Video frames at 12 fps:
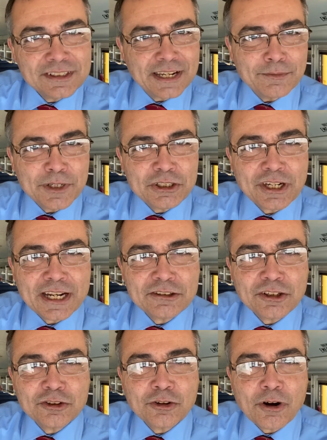Give them a
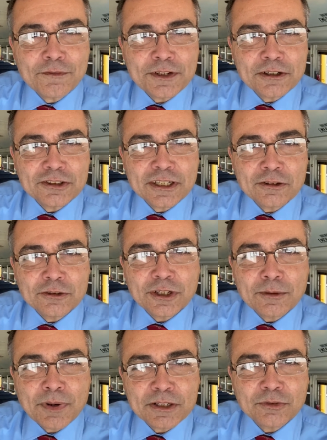chance to show off their skills
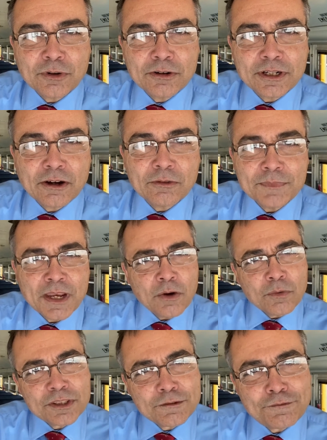at a bus rodeo.
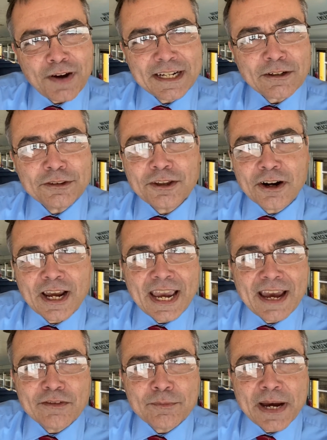Well, the final thought I
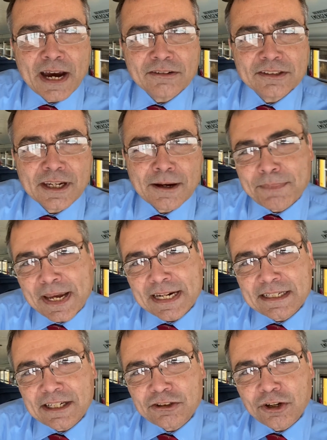have about uh, paying
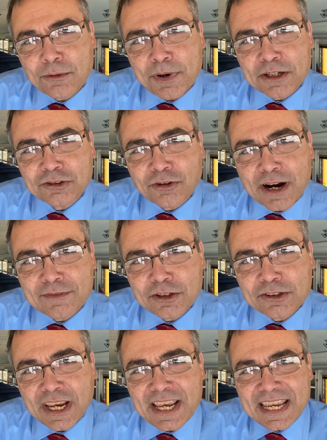attention to your bus
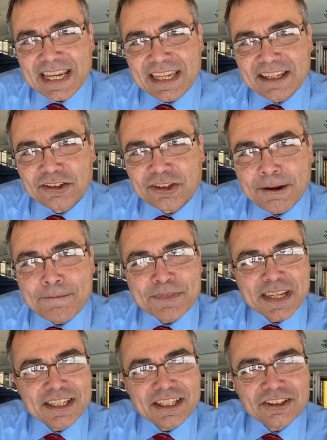drivers is
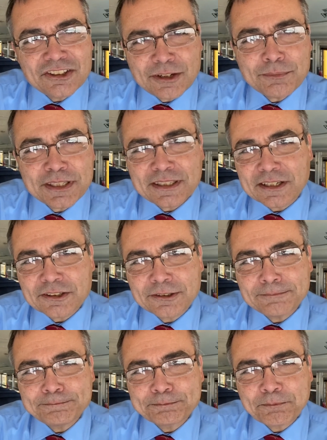simply this.
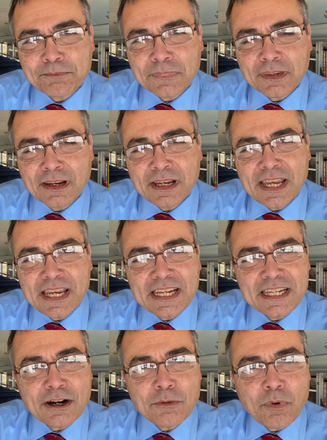
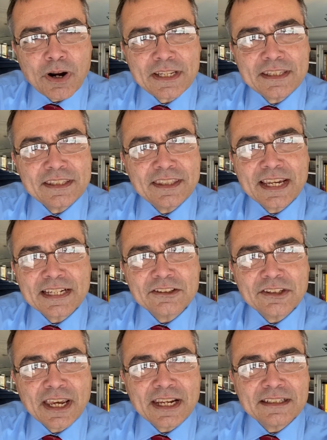You know, one of the
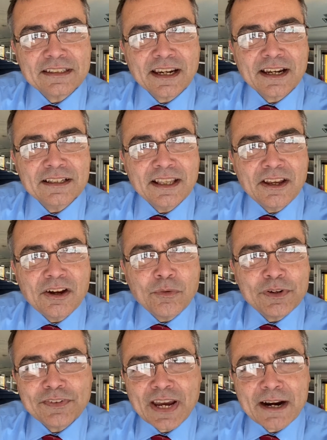things that uh,
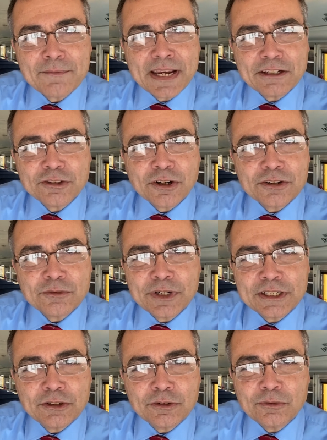we've got to make sure that
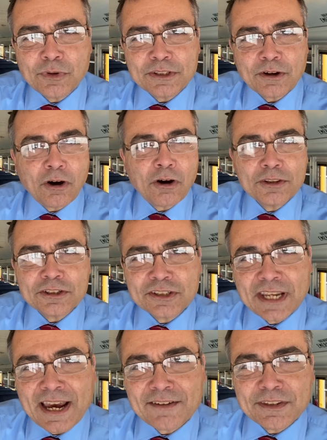we do with all the
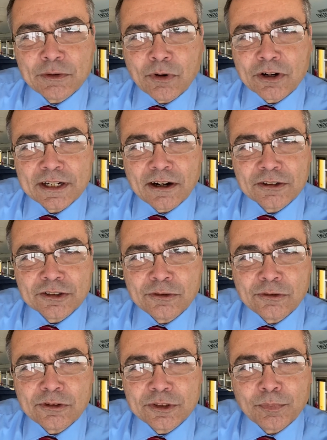staff that work in our
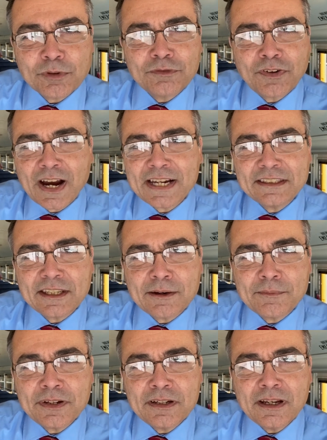school is provide
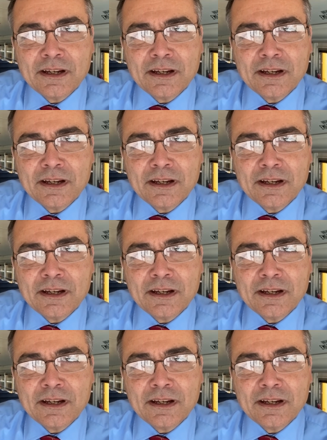them